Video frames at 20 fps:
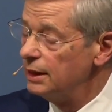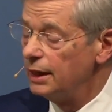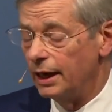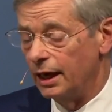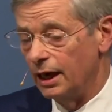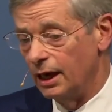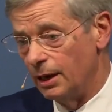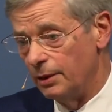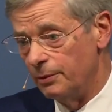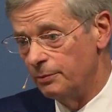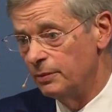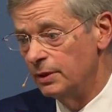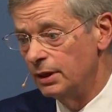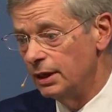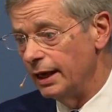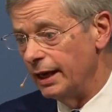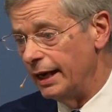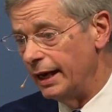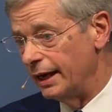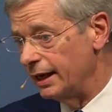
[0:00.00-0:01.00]
And
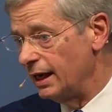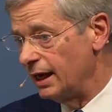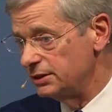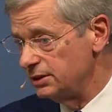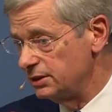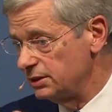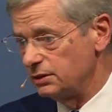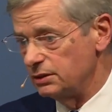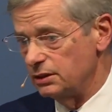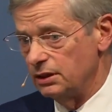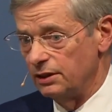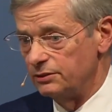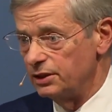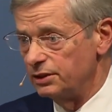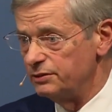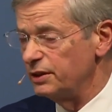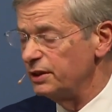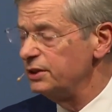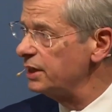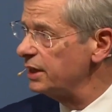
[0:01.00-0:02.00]
as
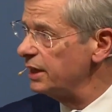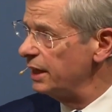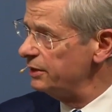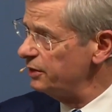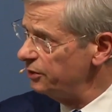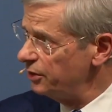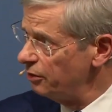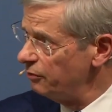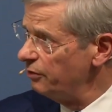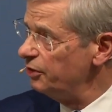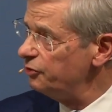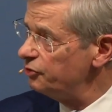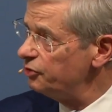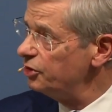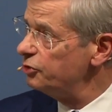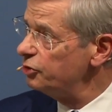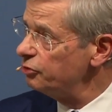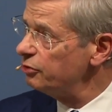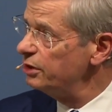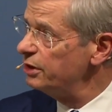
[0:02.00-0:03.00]
I've indicated, there is the
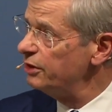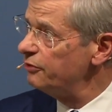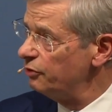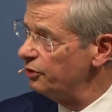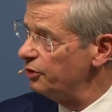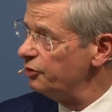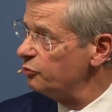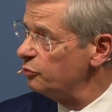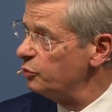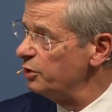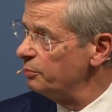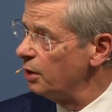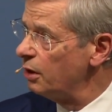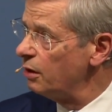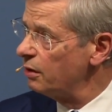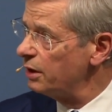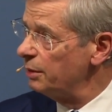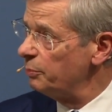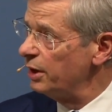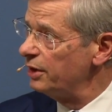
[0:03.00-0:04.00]
degree of risk with
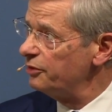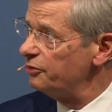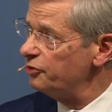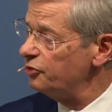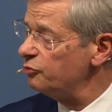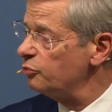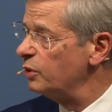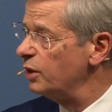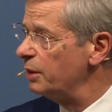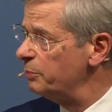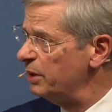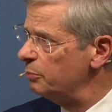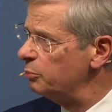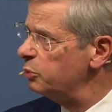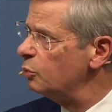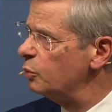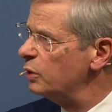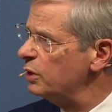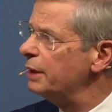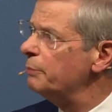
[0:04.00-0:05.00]
marketplaces where
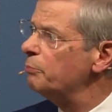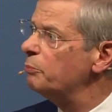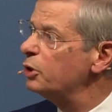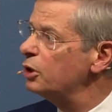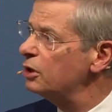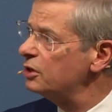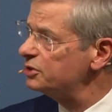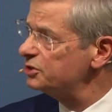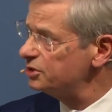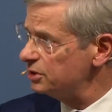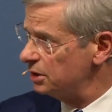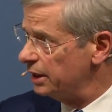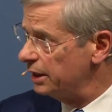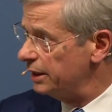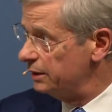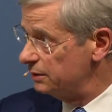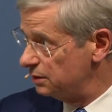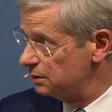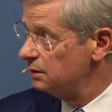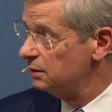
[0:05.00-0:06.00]
people will
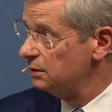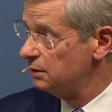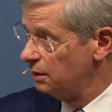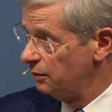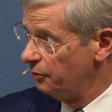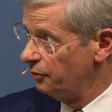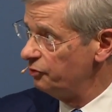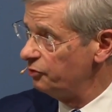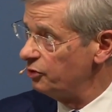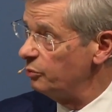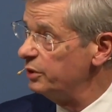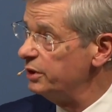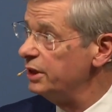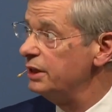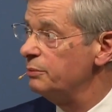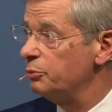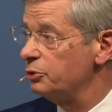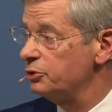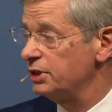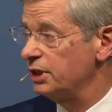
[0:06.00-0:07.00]
impersonate. So we
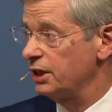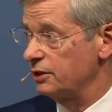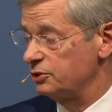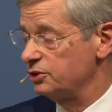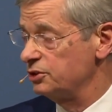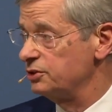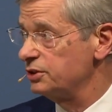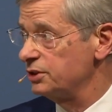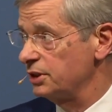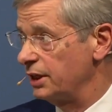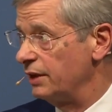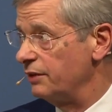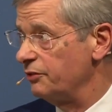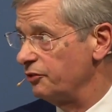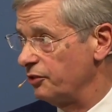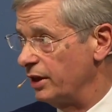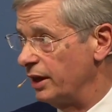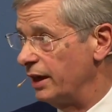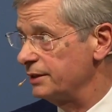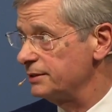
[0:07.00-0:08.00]
need protections
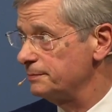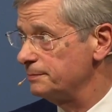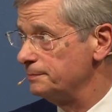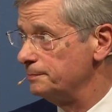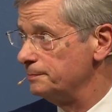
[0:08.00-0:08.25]
against that.